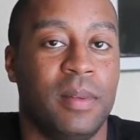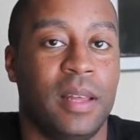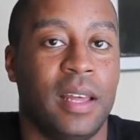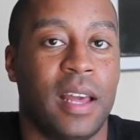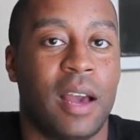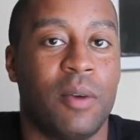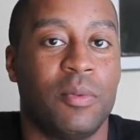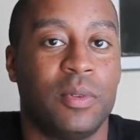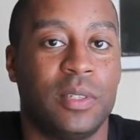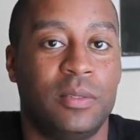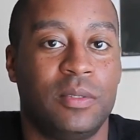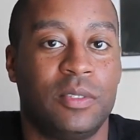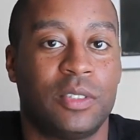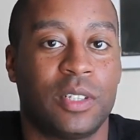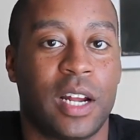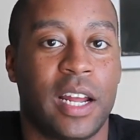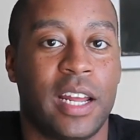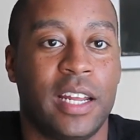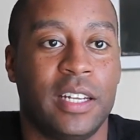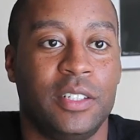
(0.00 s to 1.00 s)
I would
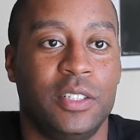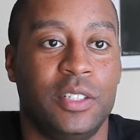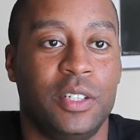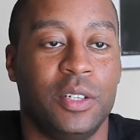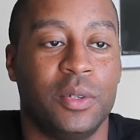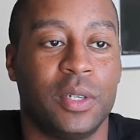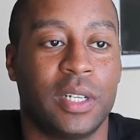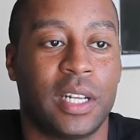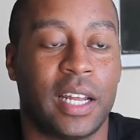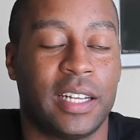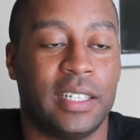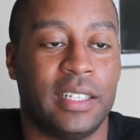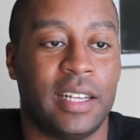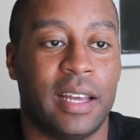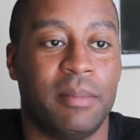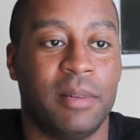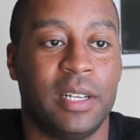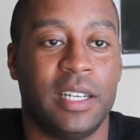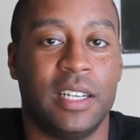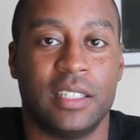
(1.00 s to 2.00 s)
try and do it like
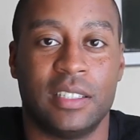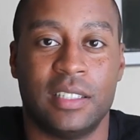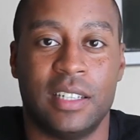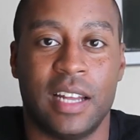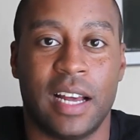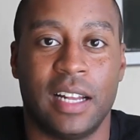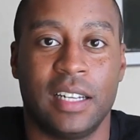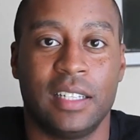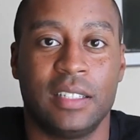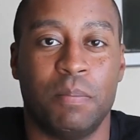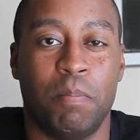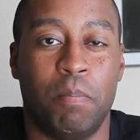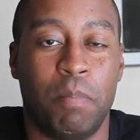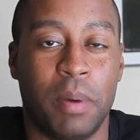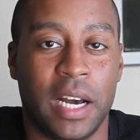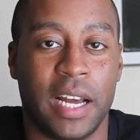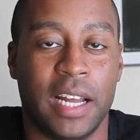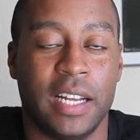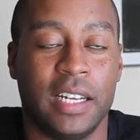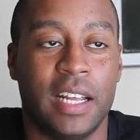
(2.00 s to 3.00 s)
Debbie Does Dallas,
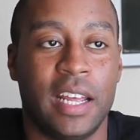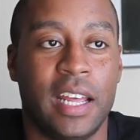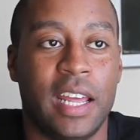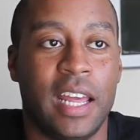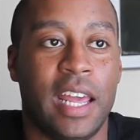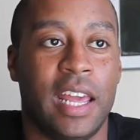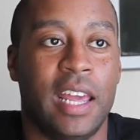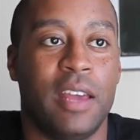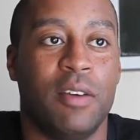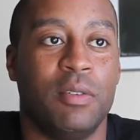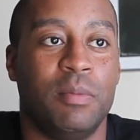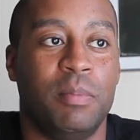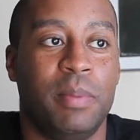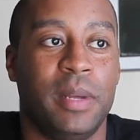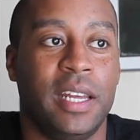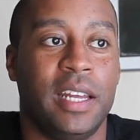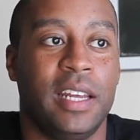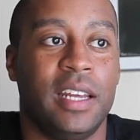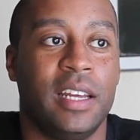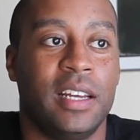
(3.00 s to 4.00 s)
but it would
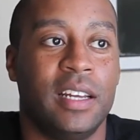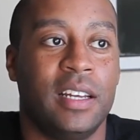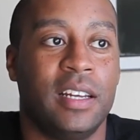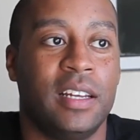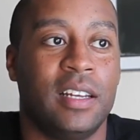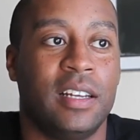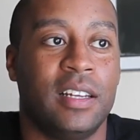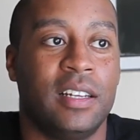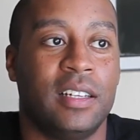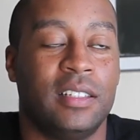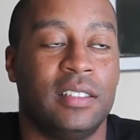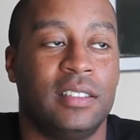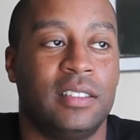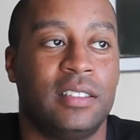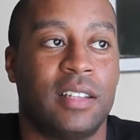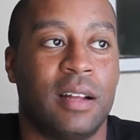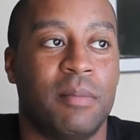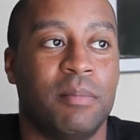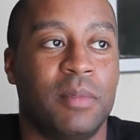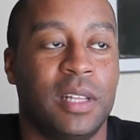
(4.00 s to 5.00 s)
be
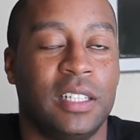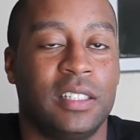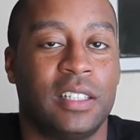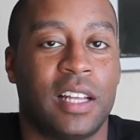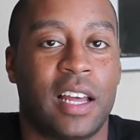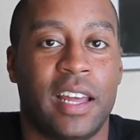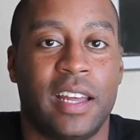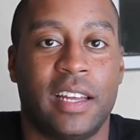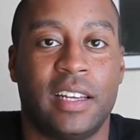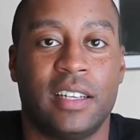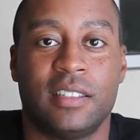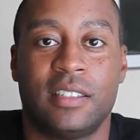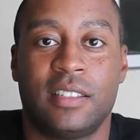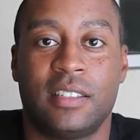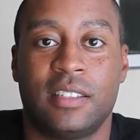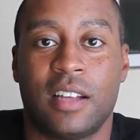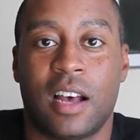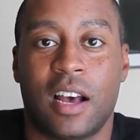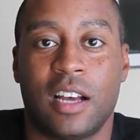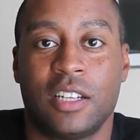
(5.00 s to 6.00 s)
something like
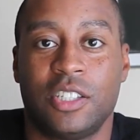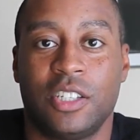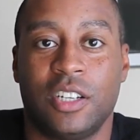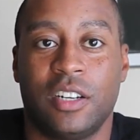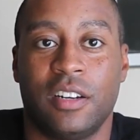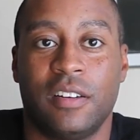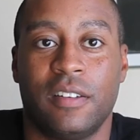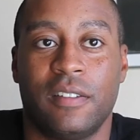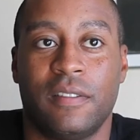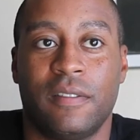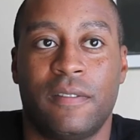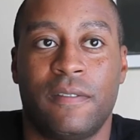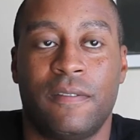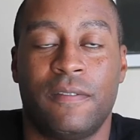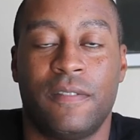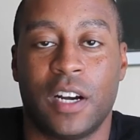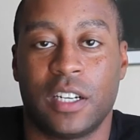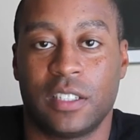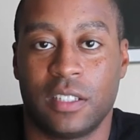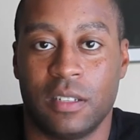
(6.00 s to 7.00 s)
Sasha
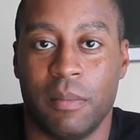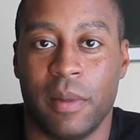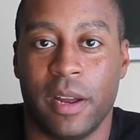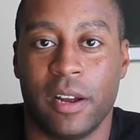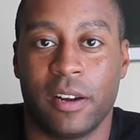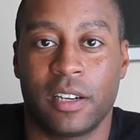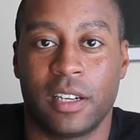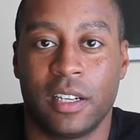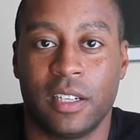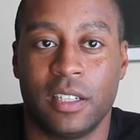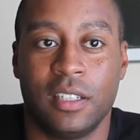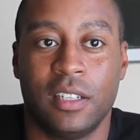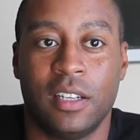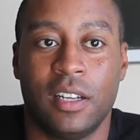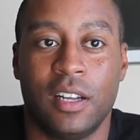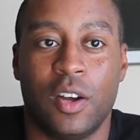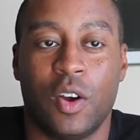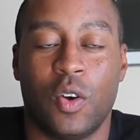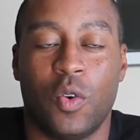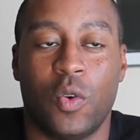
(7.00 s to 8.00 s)
Fucks America,
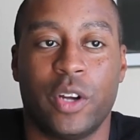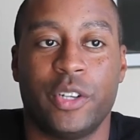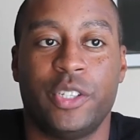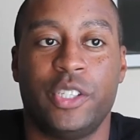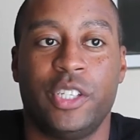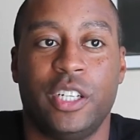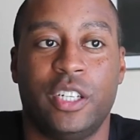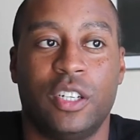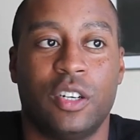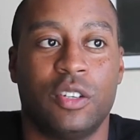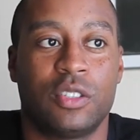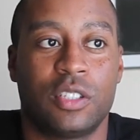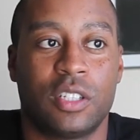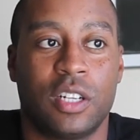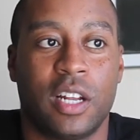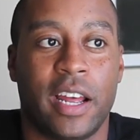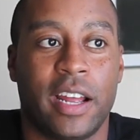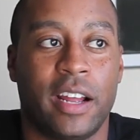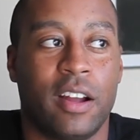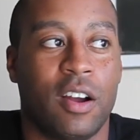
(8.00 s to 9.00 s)
where she goes to
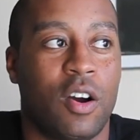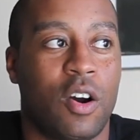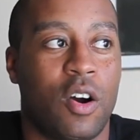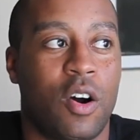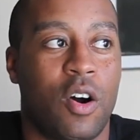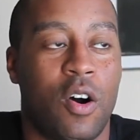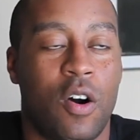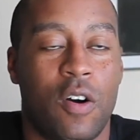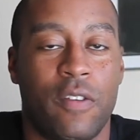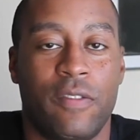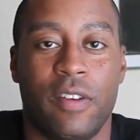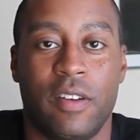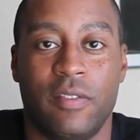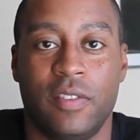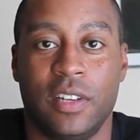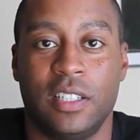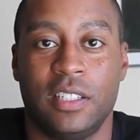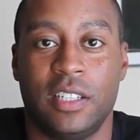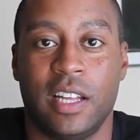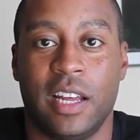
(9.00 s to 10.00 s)
like all 50
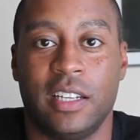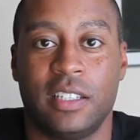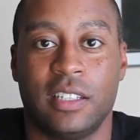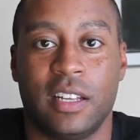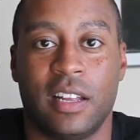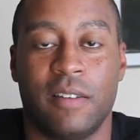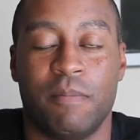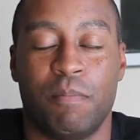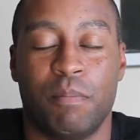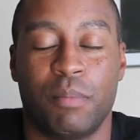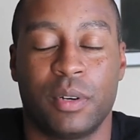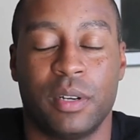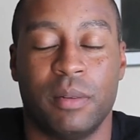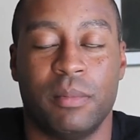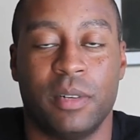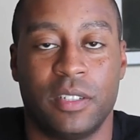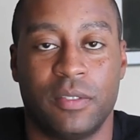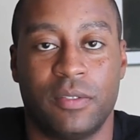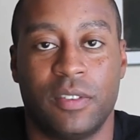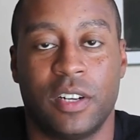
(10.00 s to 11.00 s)
states and pretty
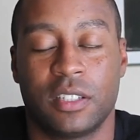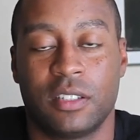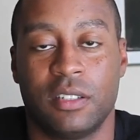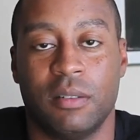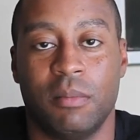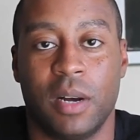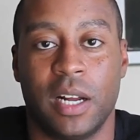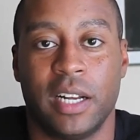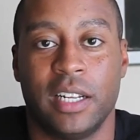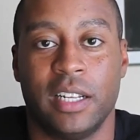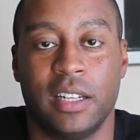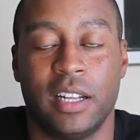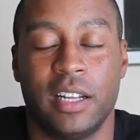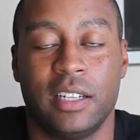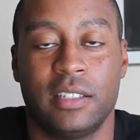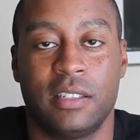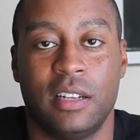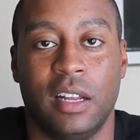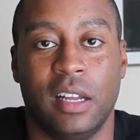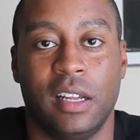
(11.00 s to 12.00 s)
much fucks somebody in that
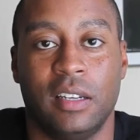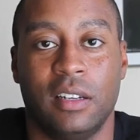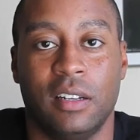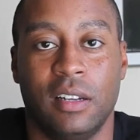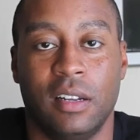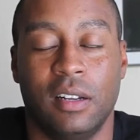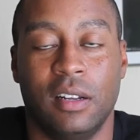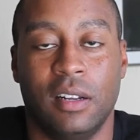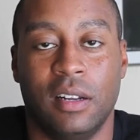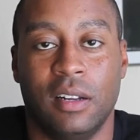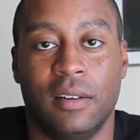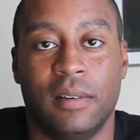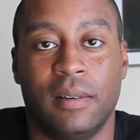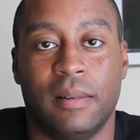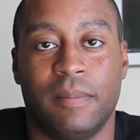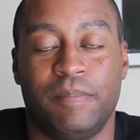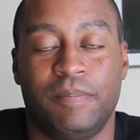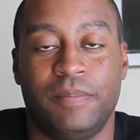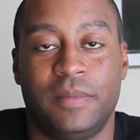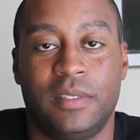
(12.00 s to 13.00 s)
state.
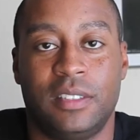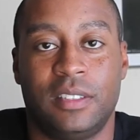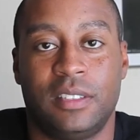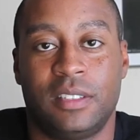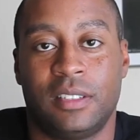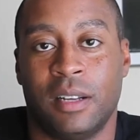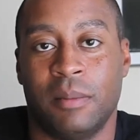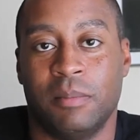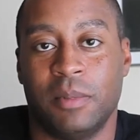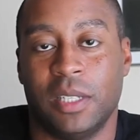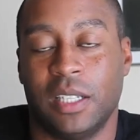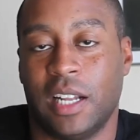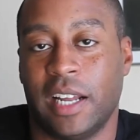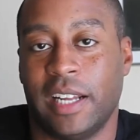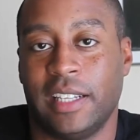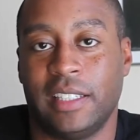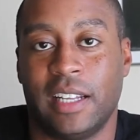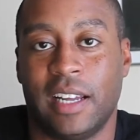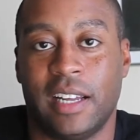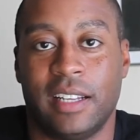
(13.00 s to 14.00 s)
Something
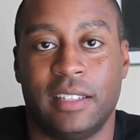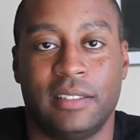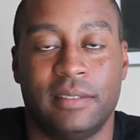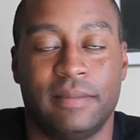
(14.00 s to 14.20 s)
like that.